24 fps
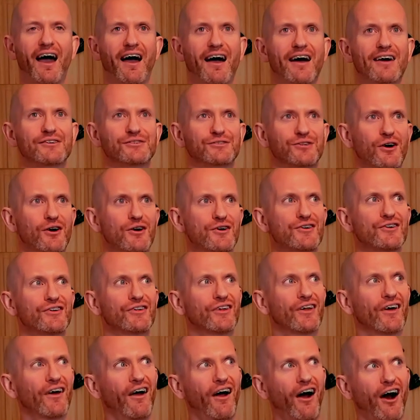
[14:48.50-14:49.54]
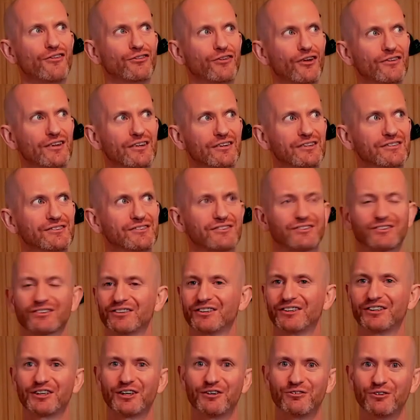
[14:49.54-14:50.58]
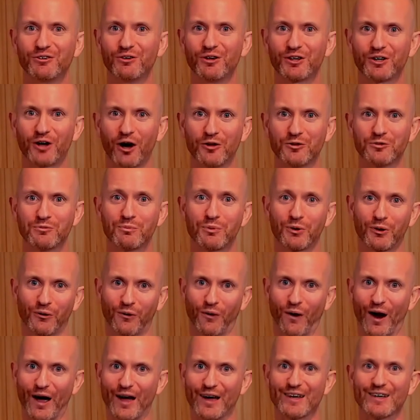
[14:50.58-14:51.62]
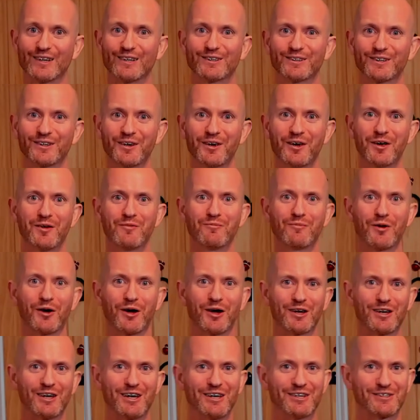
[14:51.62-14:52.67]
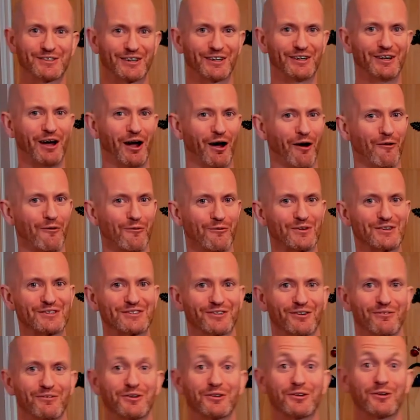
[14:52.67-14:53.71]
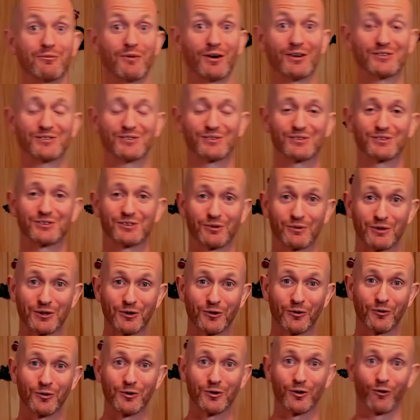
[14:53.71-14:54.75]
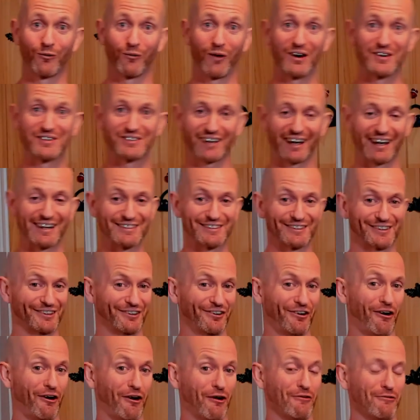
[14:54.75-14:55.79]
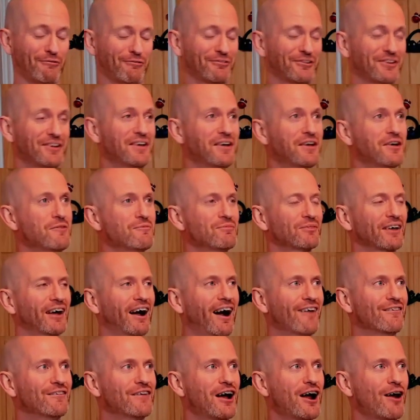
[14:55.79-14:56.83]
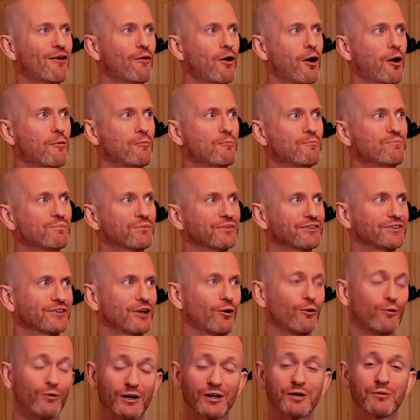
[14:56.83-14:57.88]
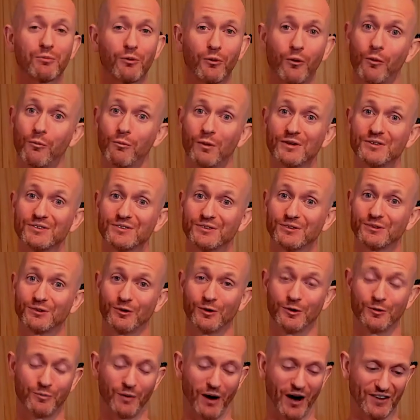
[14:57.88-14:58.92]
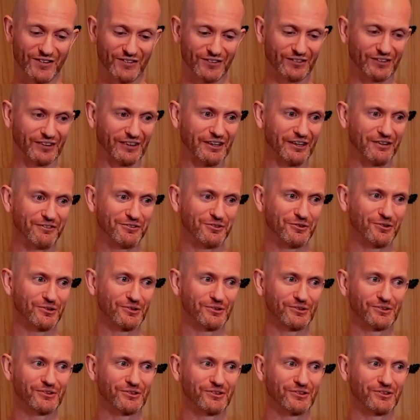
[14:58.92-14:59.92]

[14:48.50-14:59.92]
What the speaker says: So I don't think this is going to give you a gun parade, but it is going to help with some of the muscles that we call your rotator cuff, and they're a really important muscle group actually. If your